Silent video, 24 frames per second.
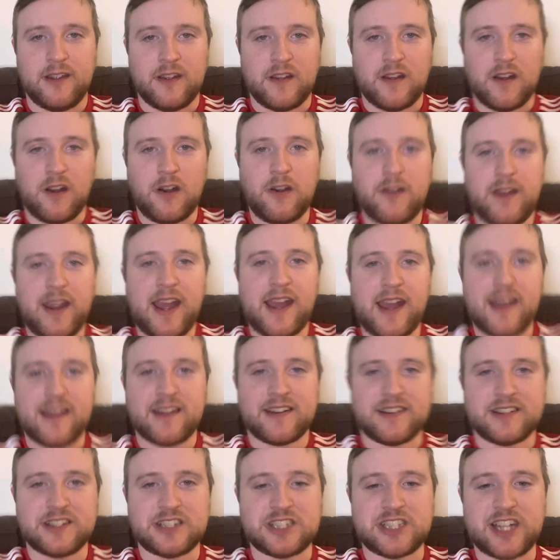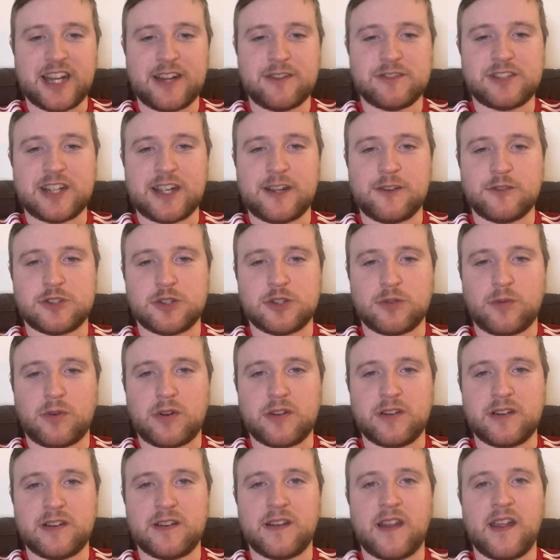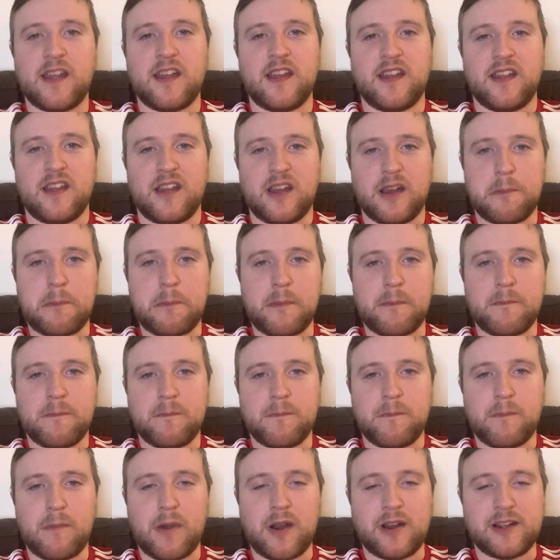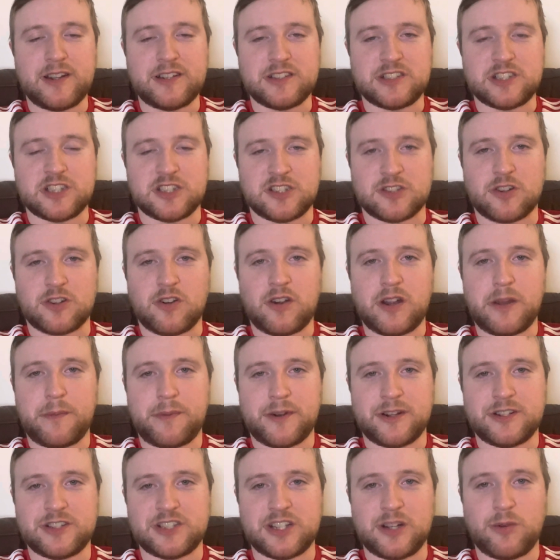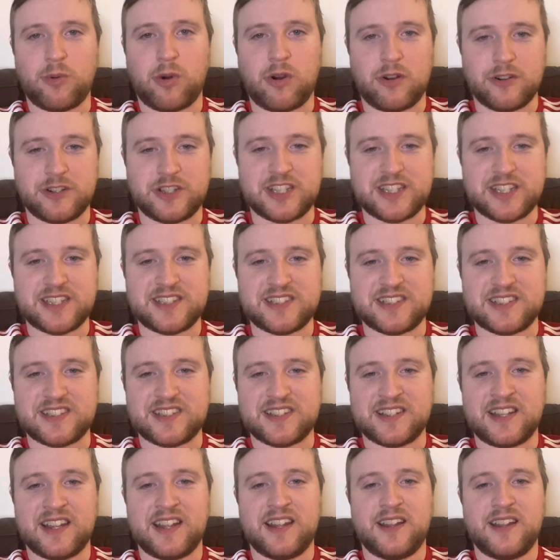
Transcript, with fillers: oh yeah, shout out to one of my subscribers who watches